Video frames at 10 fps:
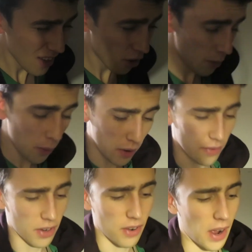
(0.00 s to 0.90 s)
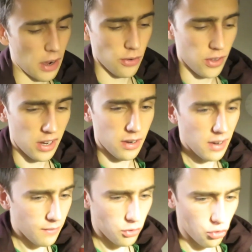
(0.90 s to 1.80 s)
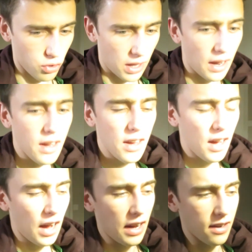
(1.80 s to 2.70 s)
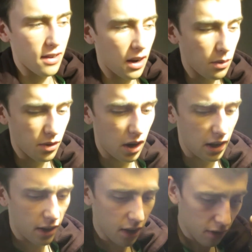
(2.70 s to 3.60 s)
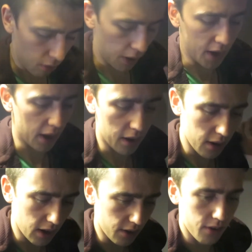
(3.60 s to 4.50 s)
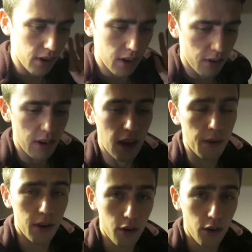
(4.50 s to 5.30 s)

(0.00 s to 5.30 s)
It took me a while to figure out how I was going to infrastructure that and I was like, right, okay, let's sit down